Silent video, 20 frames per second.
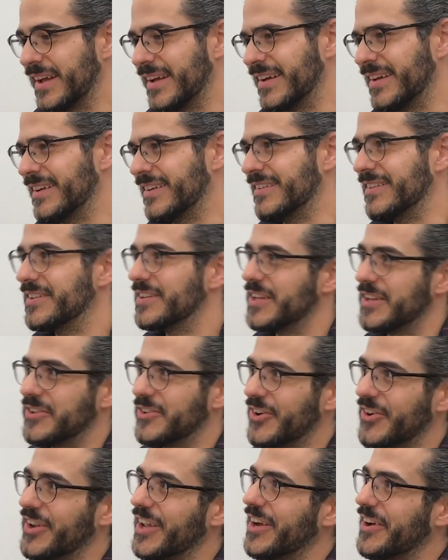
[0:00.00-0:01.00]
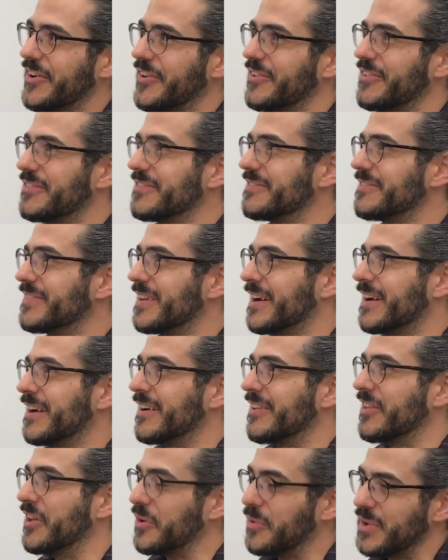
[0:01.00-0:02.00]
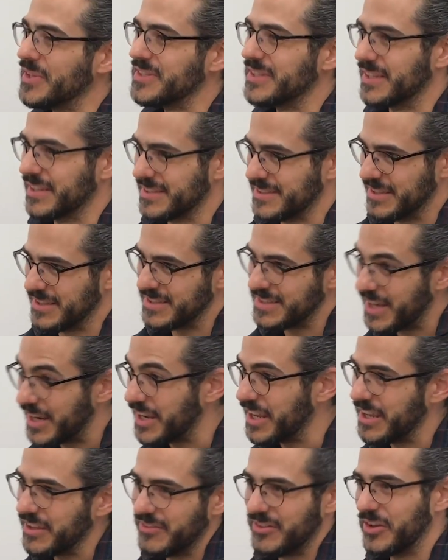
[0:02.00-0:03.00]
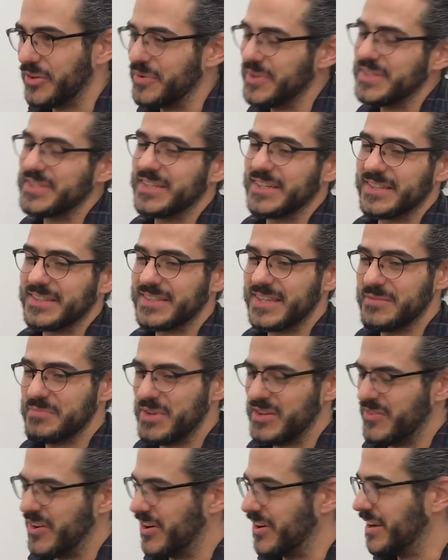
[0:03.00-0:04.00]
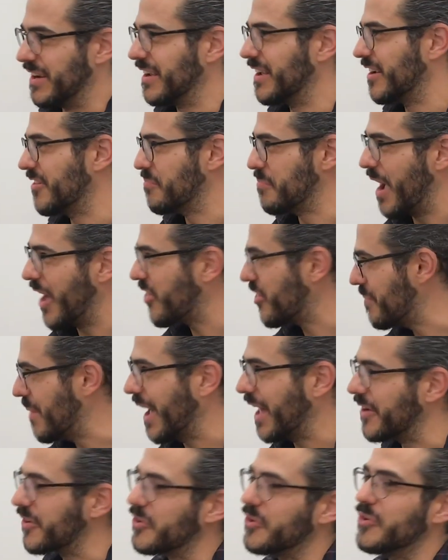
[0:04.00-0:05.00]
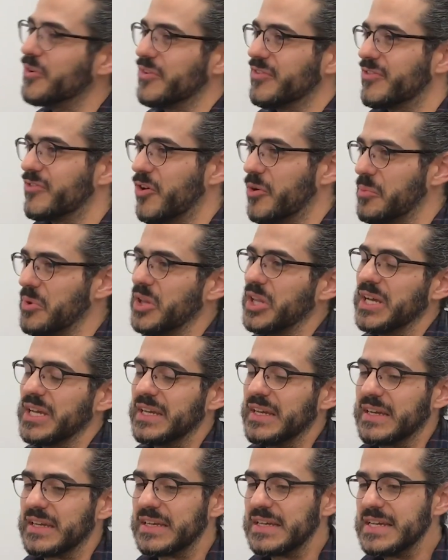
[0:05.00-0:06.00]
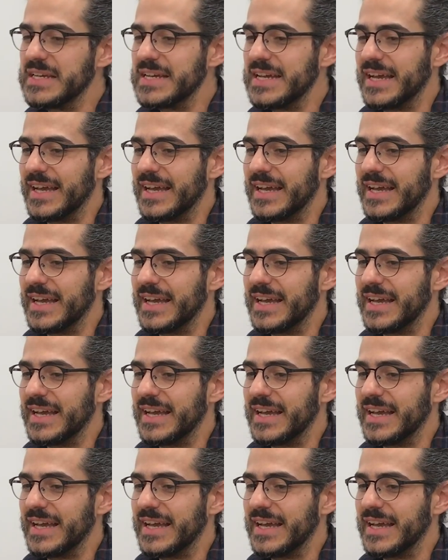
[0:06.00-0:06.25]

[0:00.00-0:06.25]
And it turned out linguistics, the study of linguistics, can be very kind of mathematical and formulaic,